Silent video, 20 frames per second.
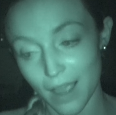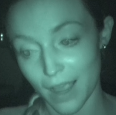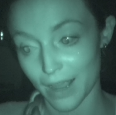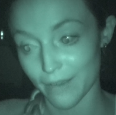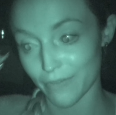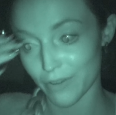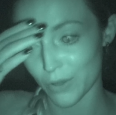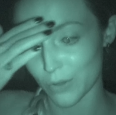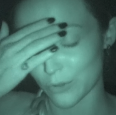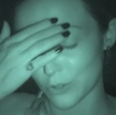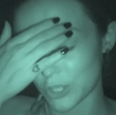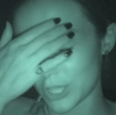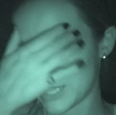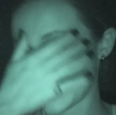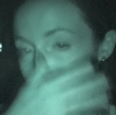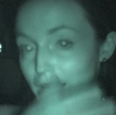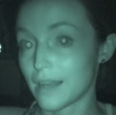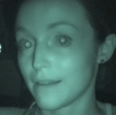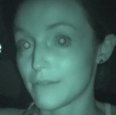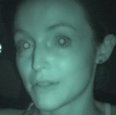I feel
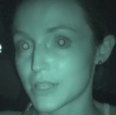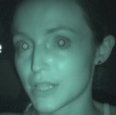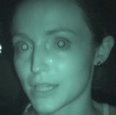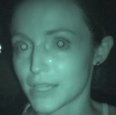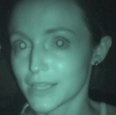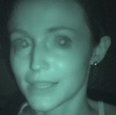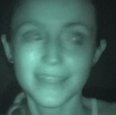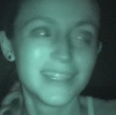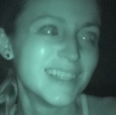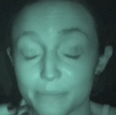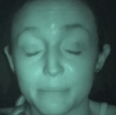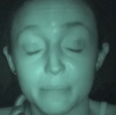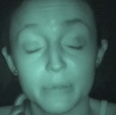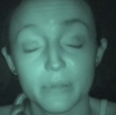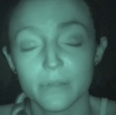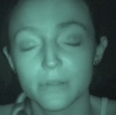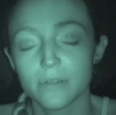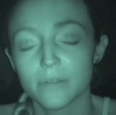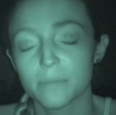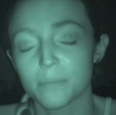chilly all of a sudden.
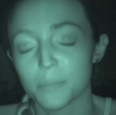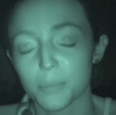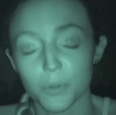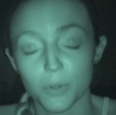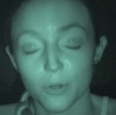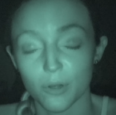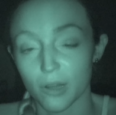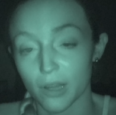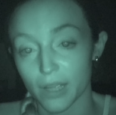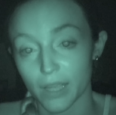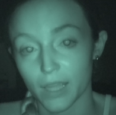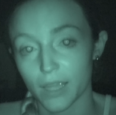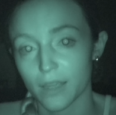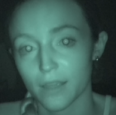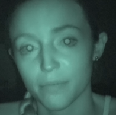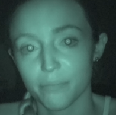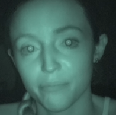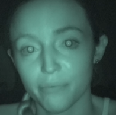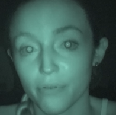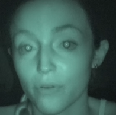bro, I
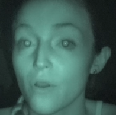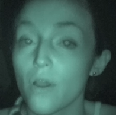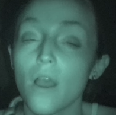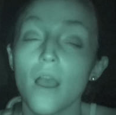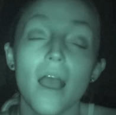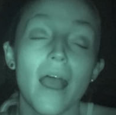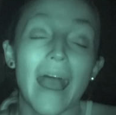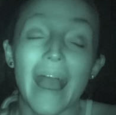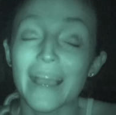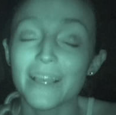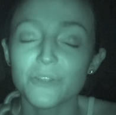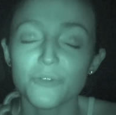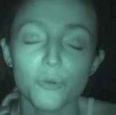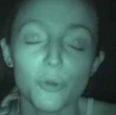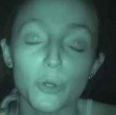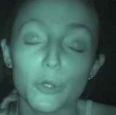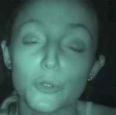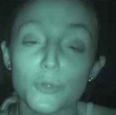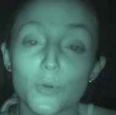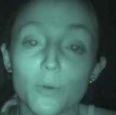I
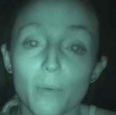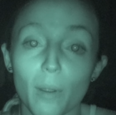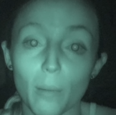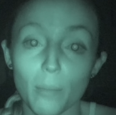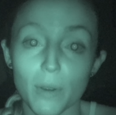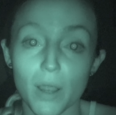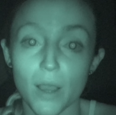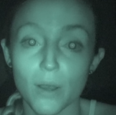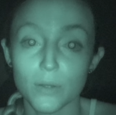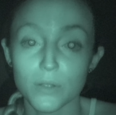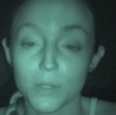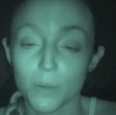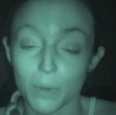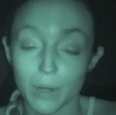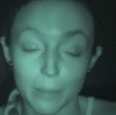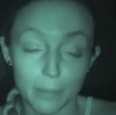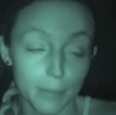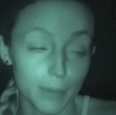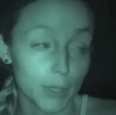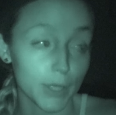struggle doing my brows when
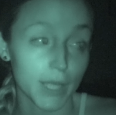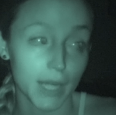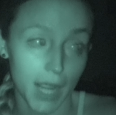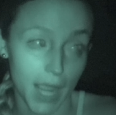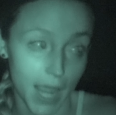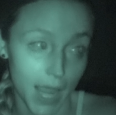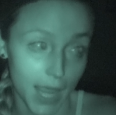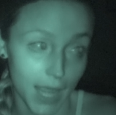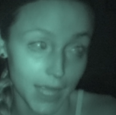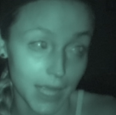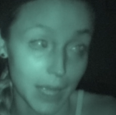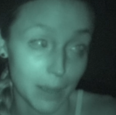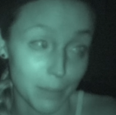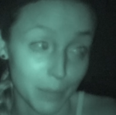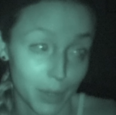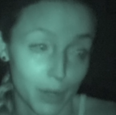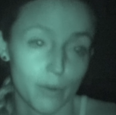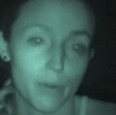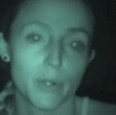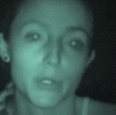I'm looking at a
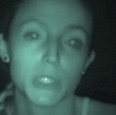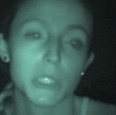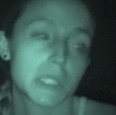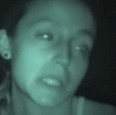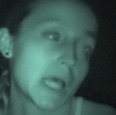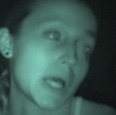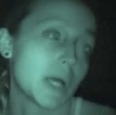mirror, so.